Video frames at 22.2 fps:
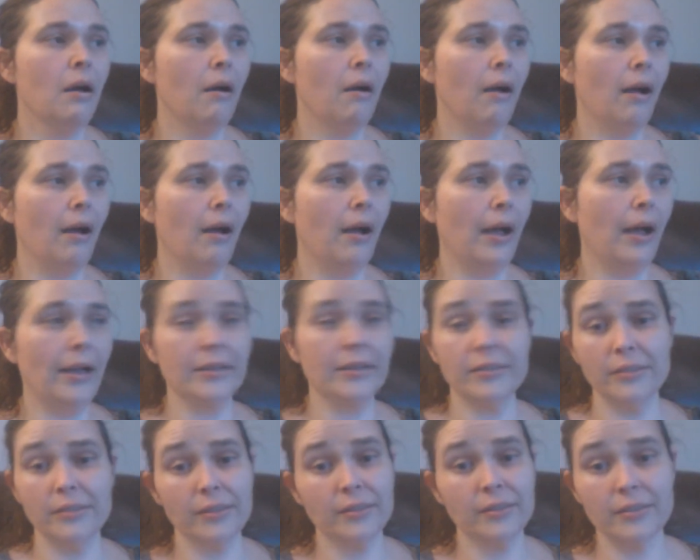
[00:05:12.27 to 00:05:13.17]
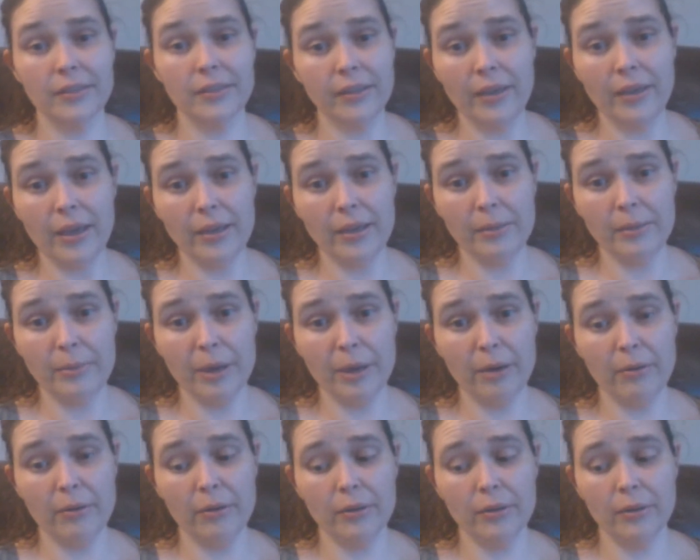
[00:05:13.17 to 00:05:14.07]
Uh, actually, I just like Eddie
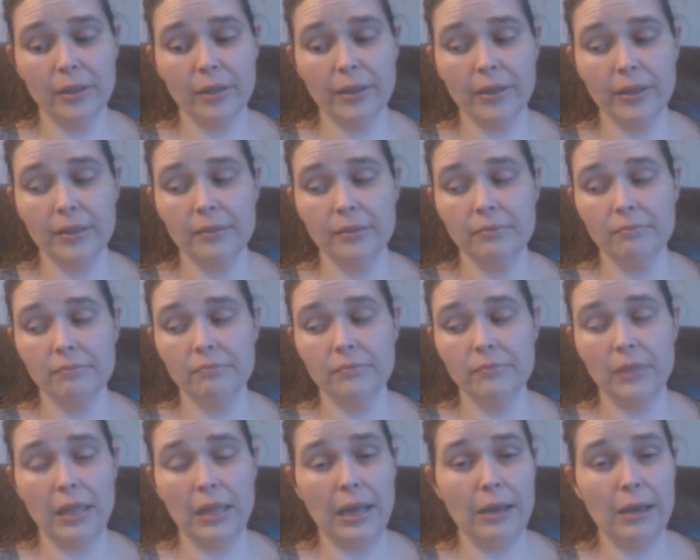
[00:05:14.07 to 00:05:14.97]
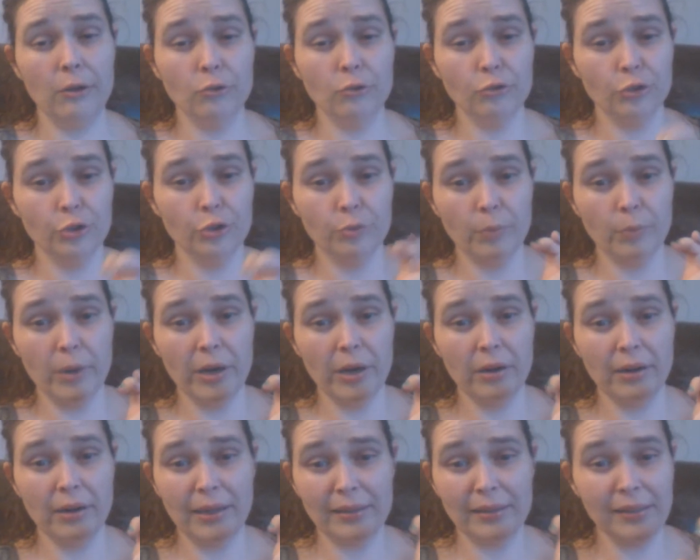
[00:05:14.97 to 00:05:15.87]
Bauer, like
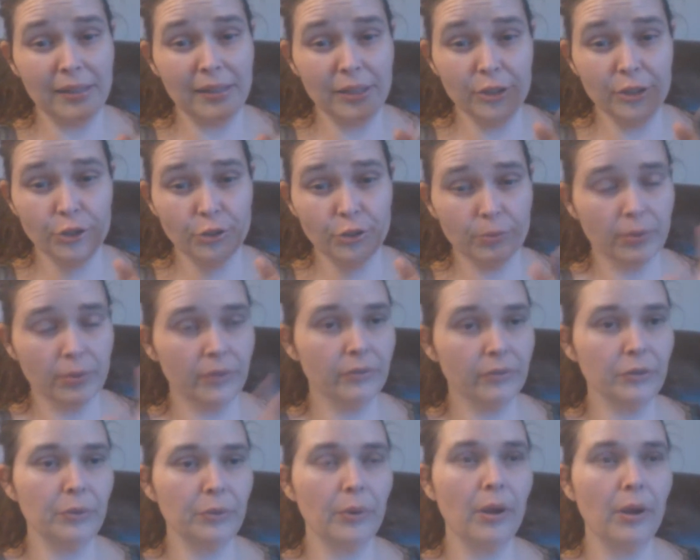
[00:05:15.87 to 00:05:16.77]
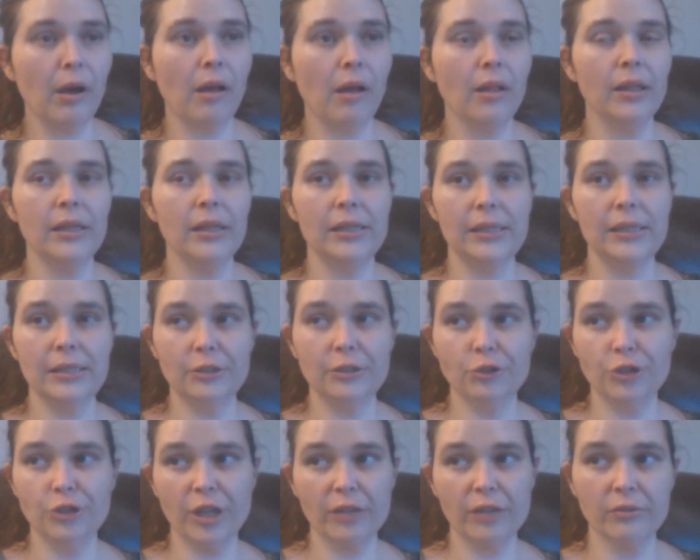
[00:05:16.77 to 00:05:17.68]
loungewear, athleisure, whatever you want to call it
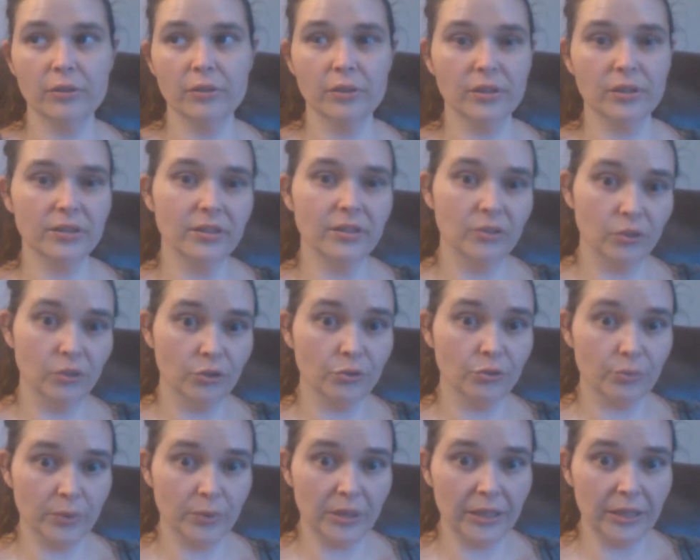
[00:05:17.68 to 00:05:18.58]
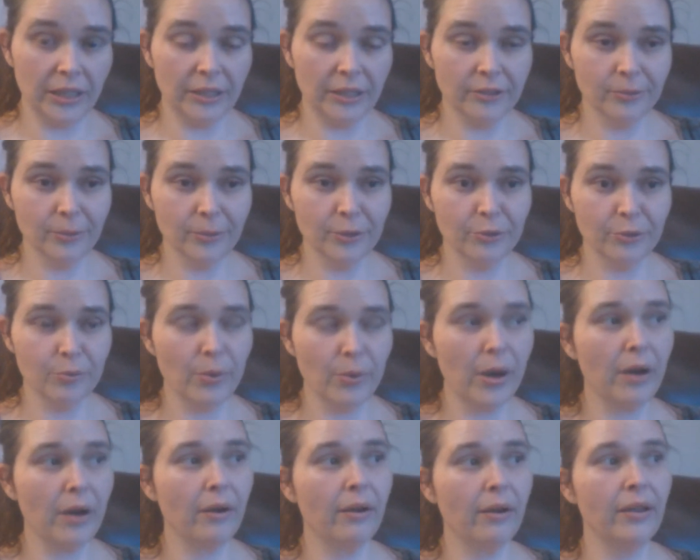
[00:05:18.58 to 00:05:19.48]
in general, because it looks really nice when you
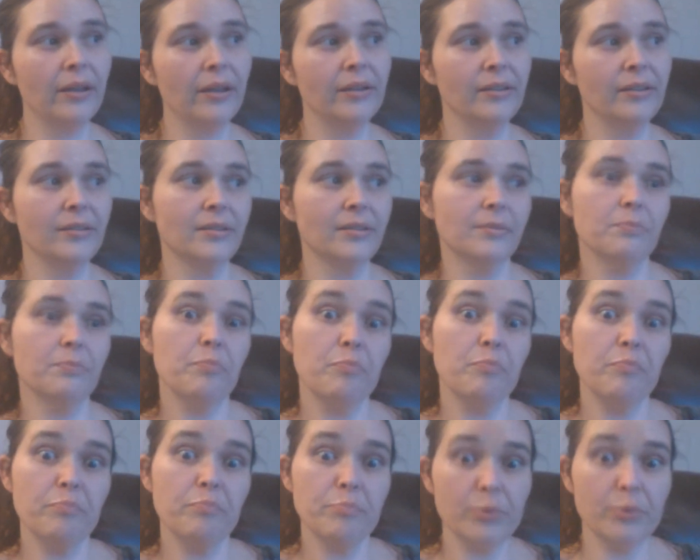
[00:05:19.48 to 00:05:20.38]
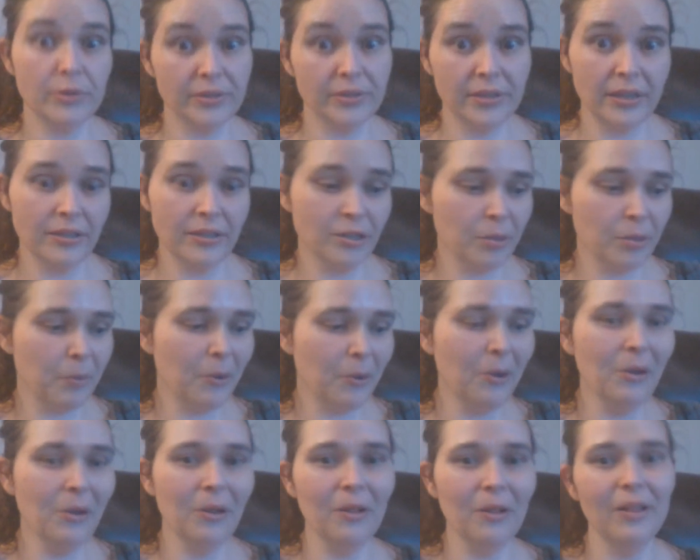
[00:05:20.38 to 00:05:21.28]
wear it. It's
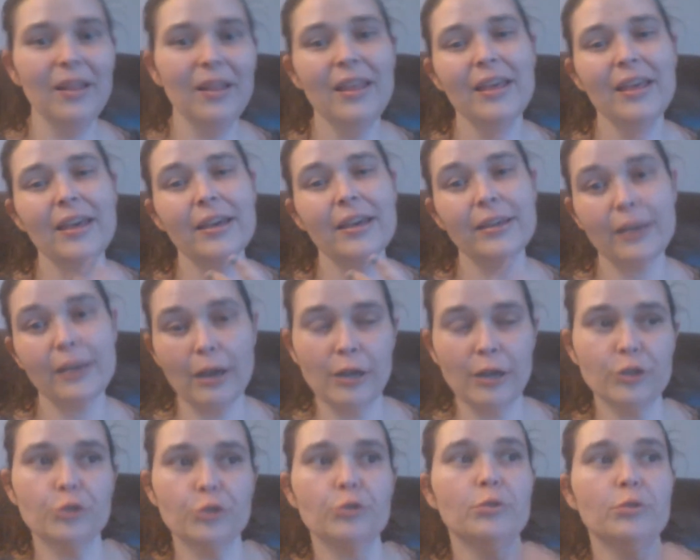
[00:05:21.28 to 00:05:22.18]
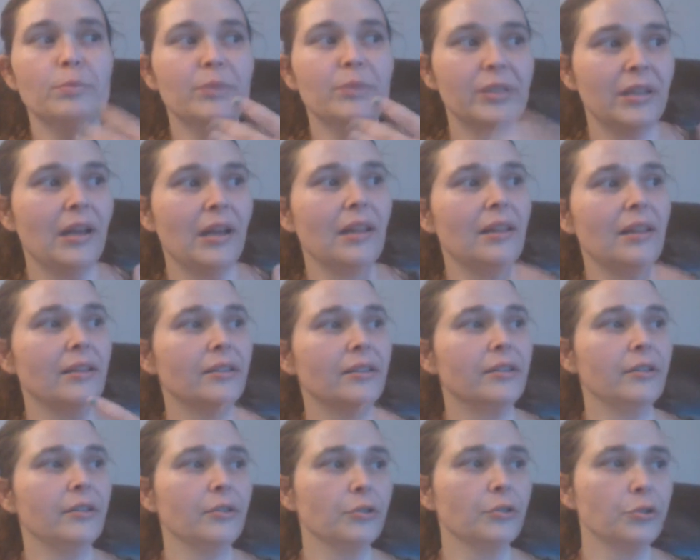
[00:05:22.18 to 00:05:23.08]
presentable, casual, but not
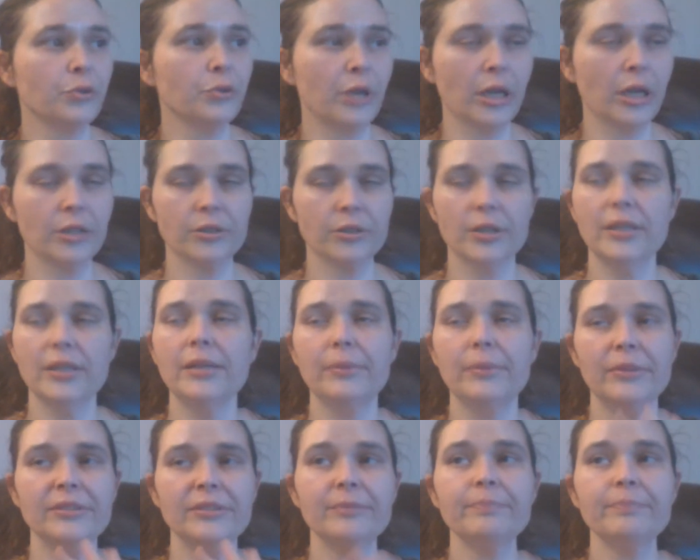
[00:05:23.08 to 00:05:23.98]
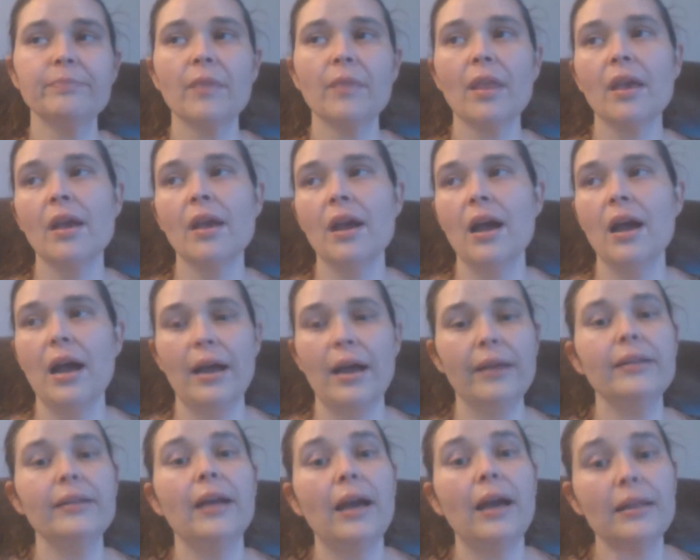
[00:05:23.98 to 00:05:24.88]
like, you know, too casual. Anyways,
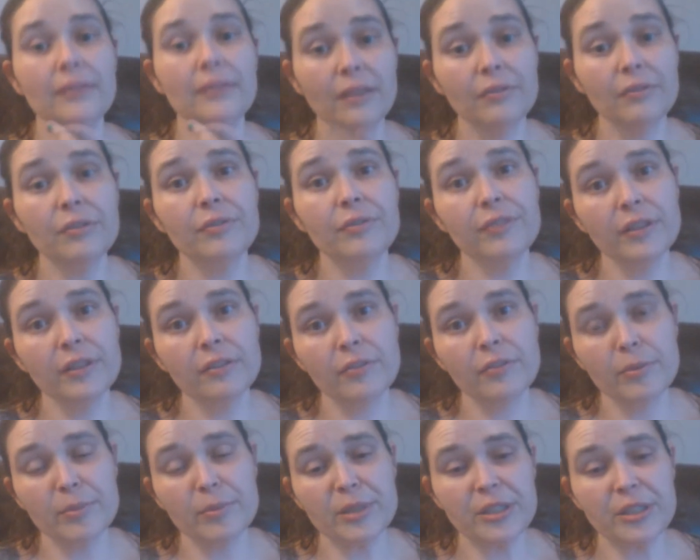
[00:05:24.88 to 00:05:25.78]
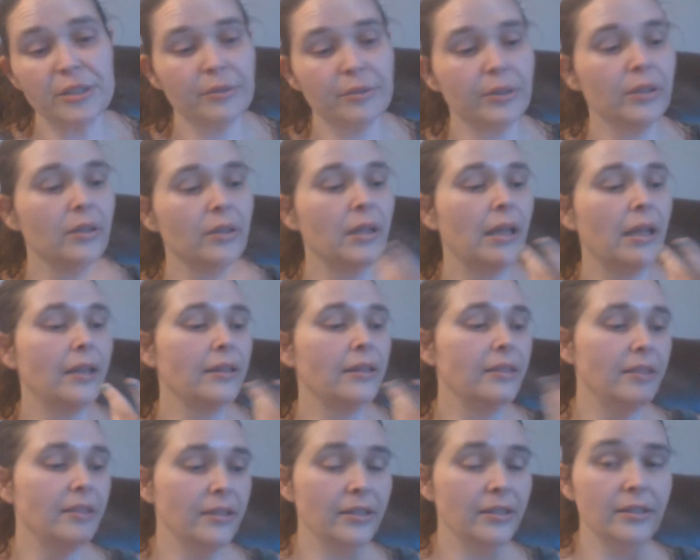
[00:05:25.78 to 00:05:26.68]
I, I love the feel of the material,
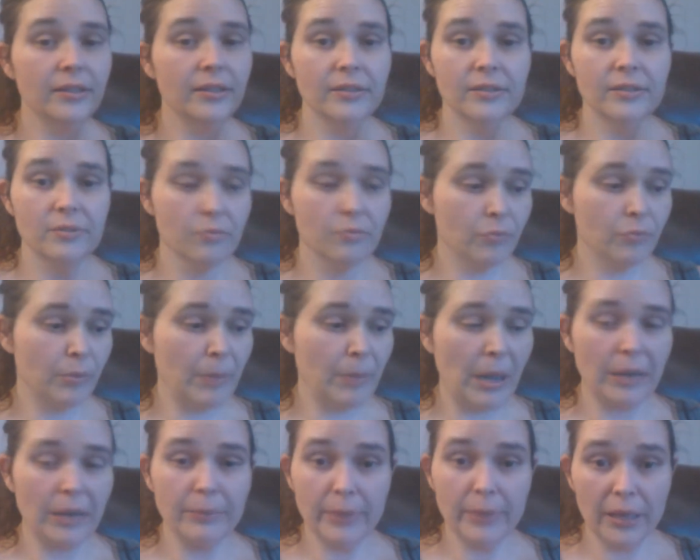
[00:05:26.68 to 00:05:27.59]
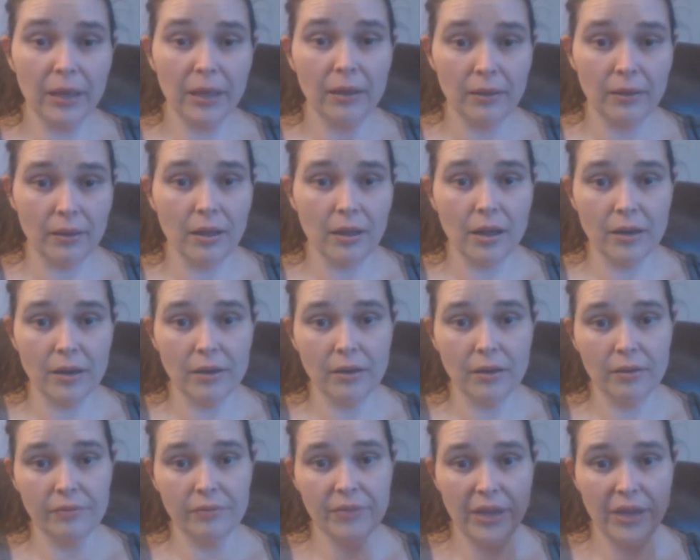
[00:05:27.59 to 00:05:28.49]
and these remind me a
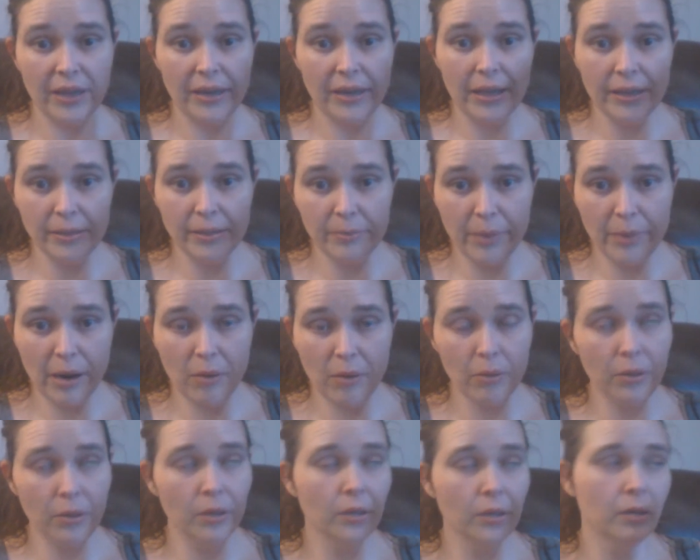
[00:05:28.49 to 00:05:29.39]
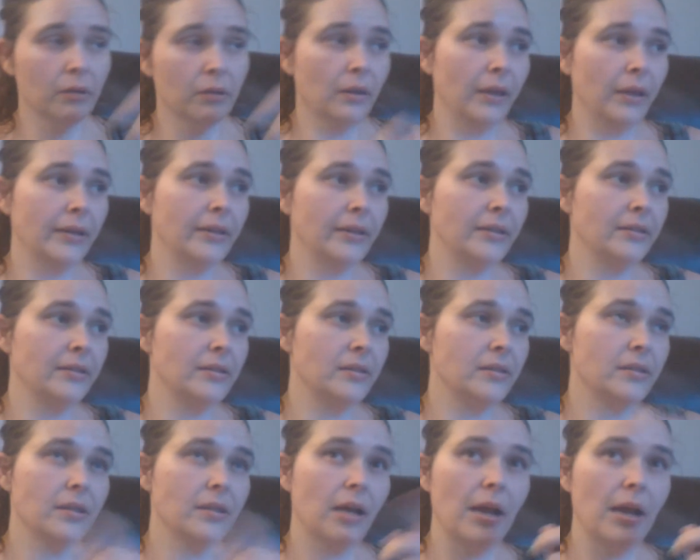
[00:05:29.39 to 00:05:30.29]
lot of that Eddie Bauer. Like,
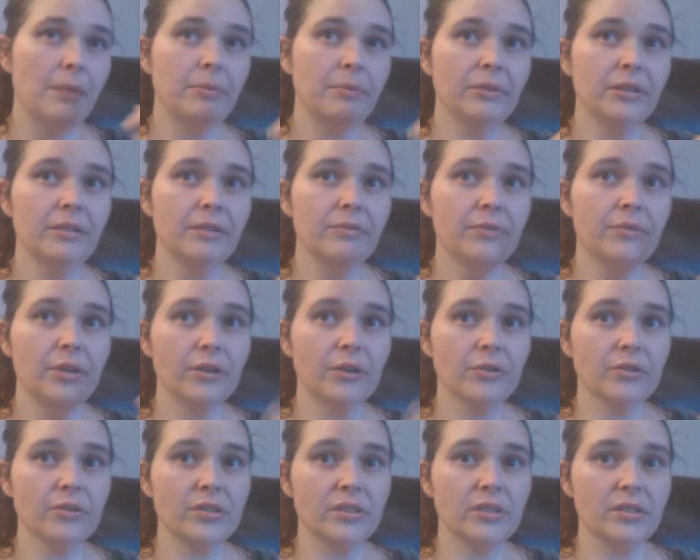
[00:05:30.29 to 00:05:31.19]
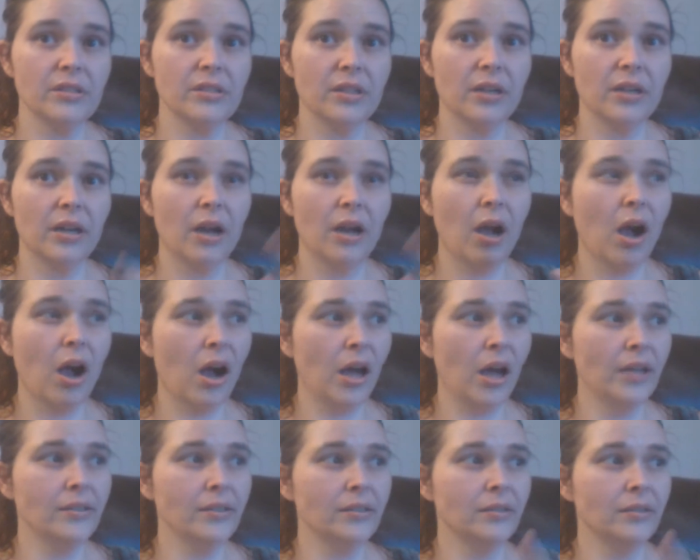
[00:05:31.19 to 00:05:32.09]
it's, I believe theirs is a
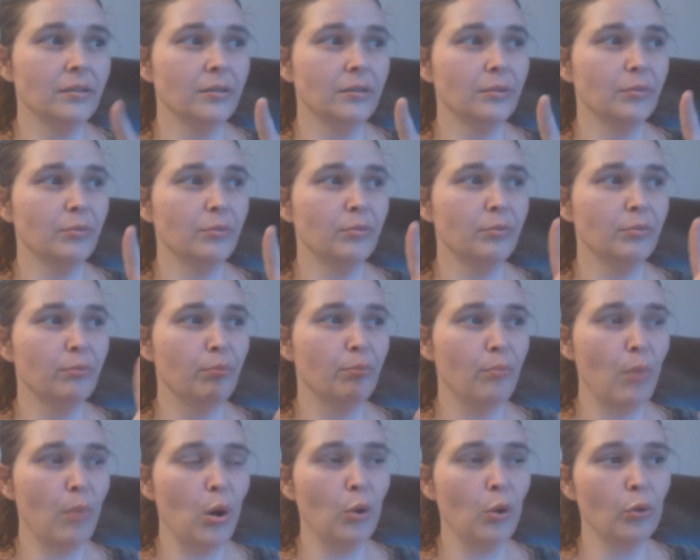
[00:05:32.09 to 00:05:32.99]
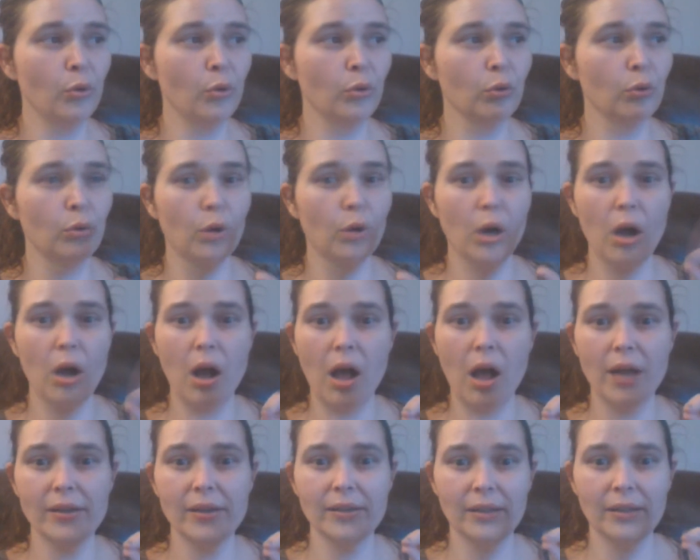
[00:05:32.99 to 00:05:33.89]
cotton modal or
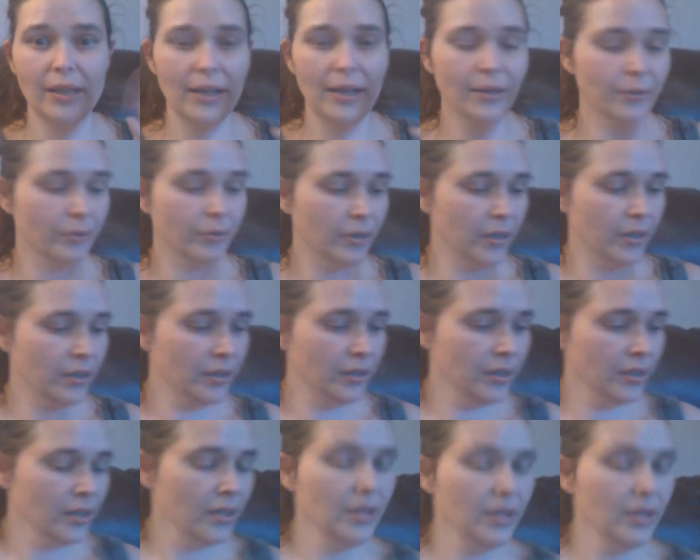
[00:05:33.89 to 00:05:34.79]
cotton lycra.